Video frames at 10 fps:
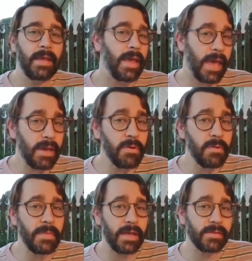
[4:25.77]

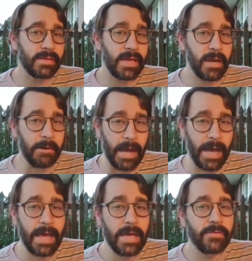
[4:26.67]
Abram and
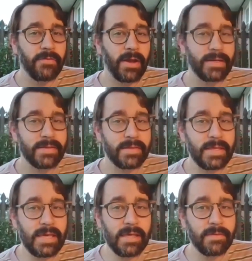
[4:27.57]
Sarai tried to
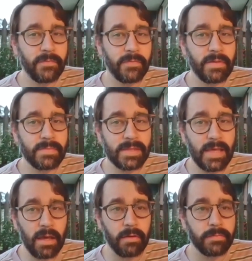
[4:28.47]
seize for
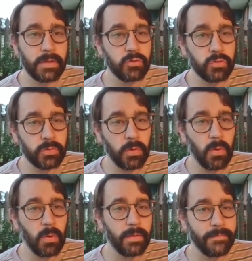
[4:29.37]
themselves
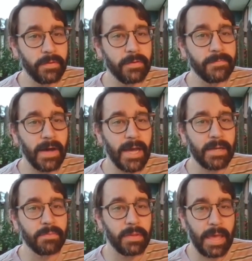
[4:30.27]
control of the
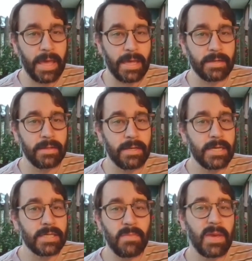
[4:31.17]
divine plan,
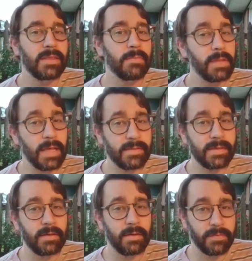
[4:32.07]
to make the
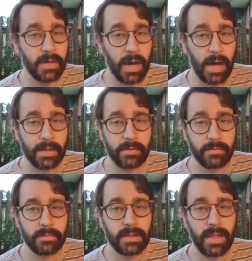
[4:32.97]
blessing of God,
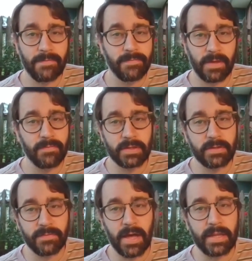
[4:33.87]
the life-giving
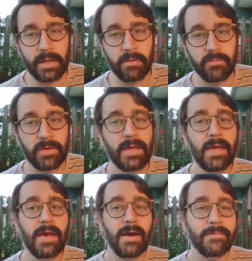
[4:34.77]
divine energy,
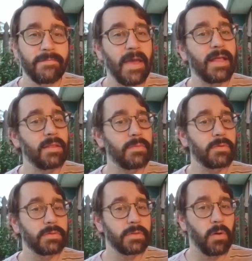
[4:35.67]

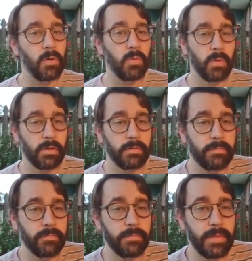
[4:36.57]
available to the whole world
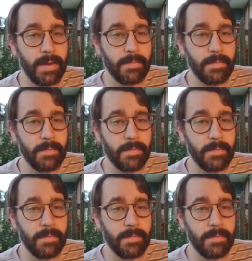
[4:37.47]
through them.